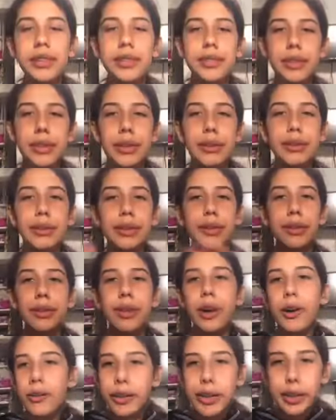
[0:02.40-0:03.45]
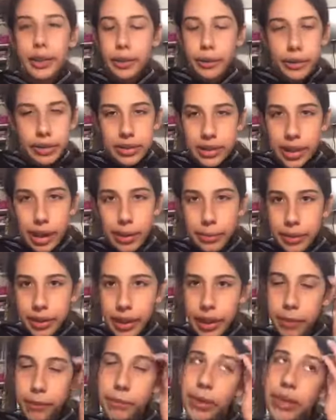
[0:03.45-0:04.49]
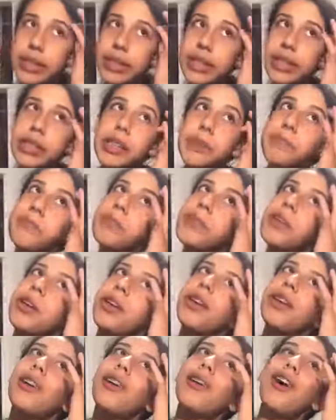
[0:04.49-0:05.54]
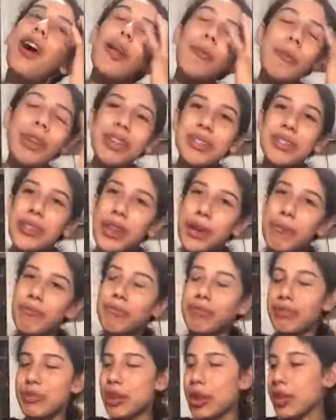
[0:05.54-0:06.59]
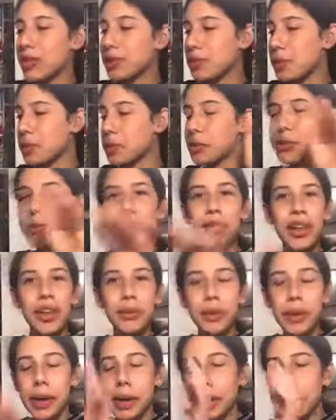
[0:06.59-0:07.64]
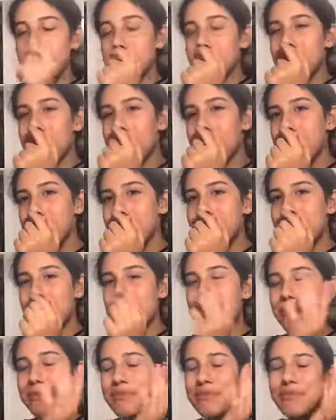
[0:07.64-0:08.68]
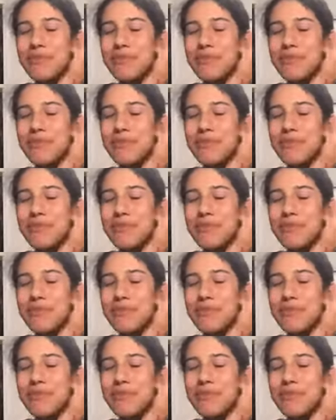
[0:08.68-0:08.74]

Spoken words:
So if you don't already know what's happening, basically, on my Instagram, to all those people who follow it, they will know.